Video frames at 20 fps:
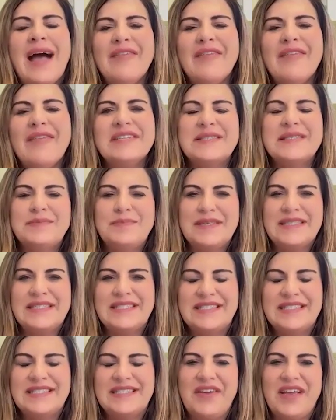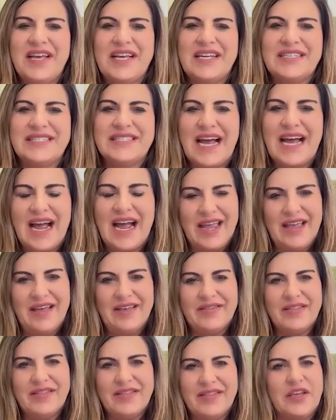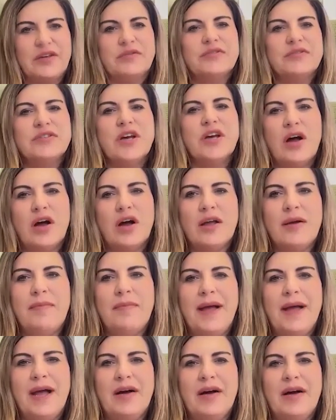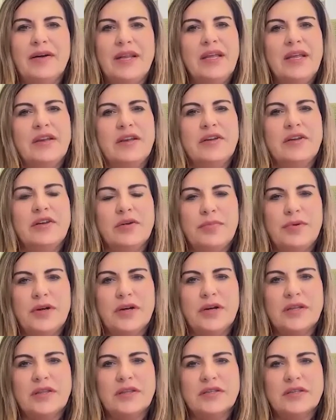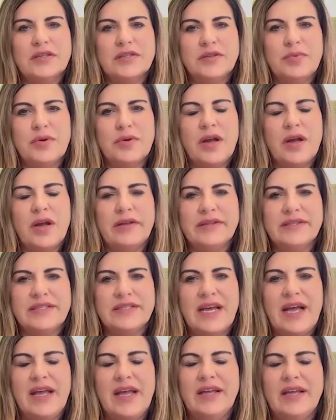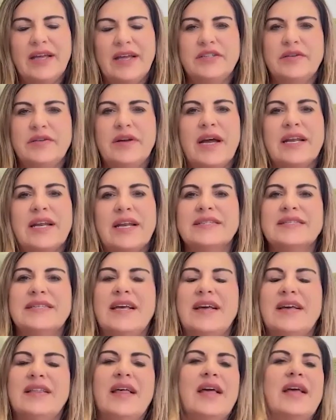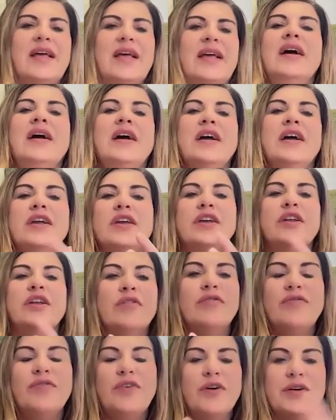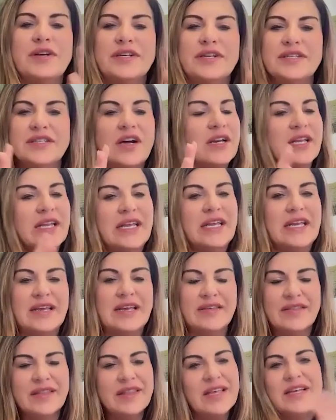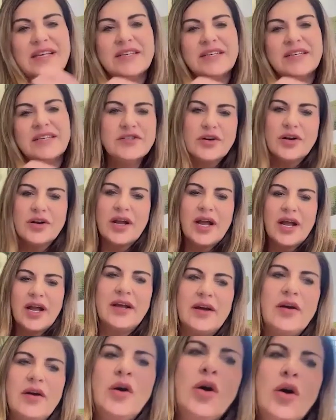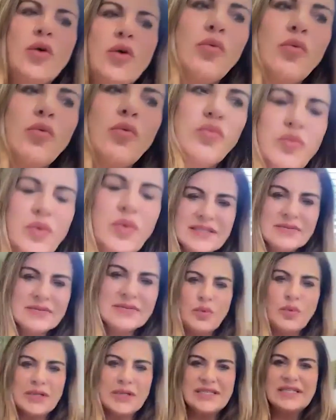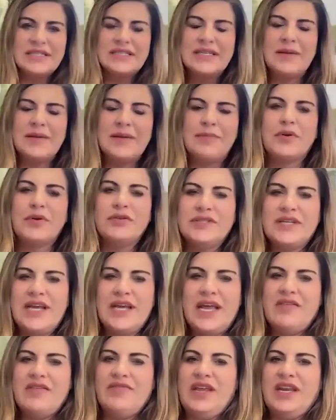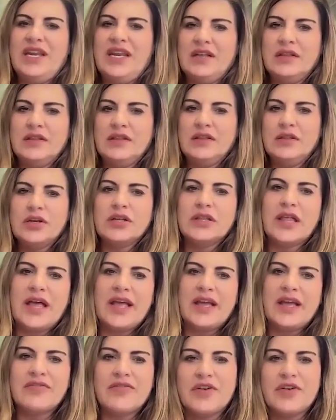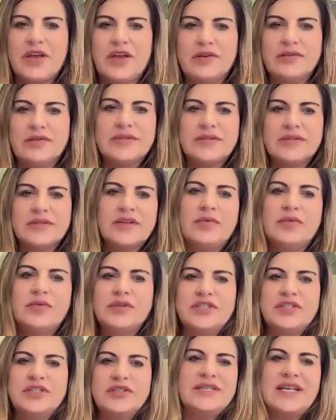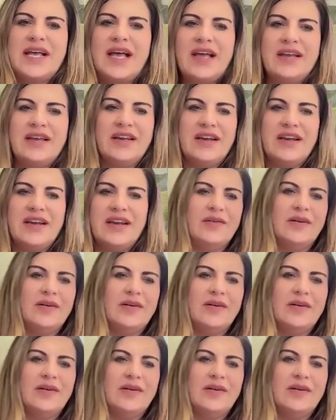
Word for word: have a specific diet that you talk about in your book, the super health diet? Do you kind of say like, you know, focus on eating this, or kind of what's what's a typical day of eating look like for you? So, would okay, you well, say, you